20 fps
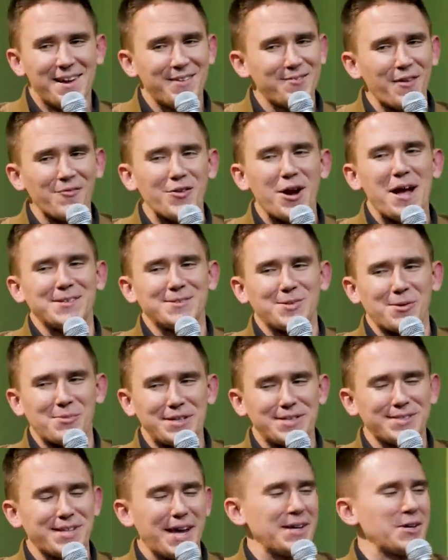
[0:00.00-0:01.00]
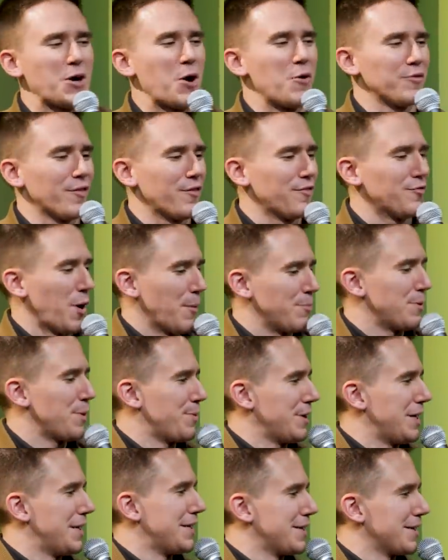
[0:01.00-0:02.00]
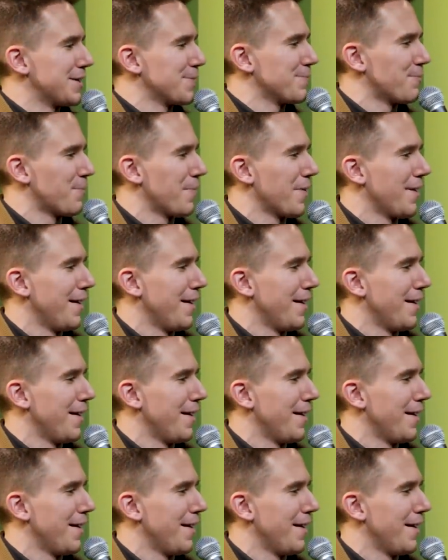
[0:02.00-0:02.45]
Have you ever had somebody take over from the beginning?